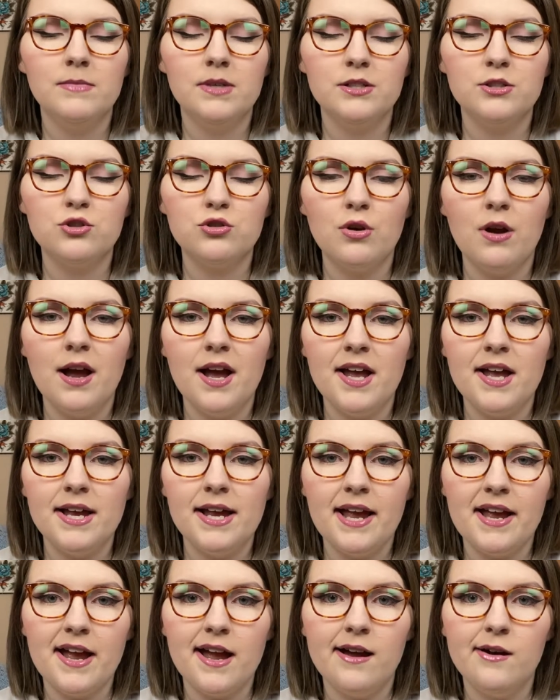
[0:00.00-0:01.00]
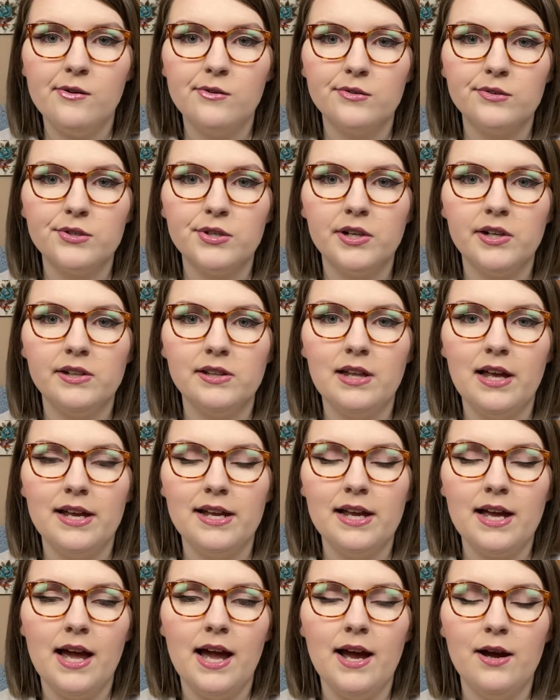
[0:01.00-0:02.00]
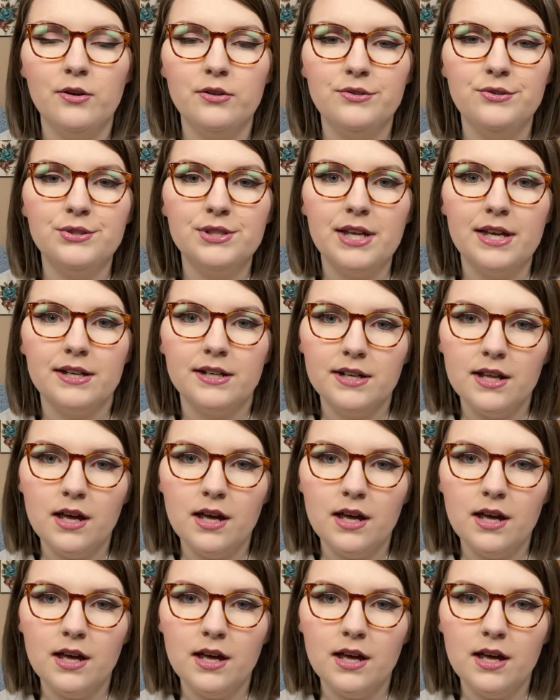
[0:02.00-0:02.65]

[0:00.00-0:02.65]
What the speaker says: trying out like how you set it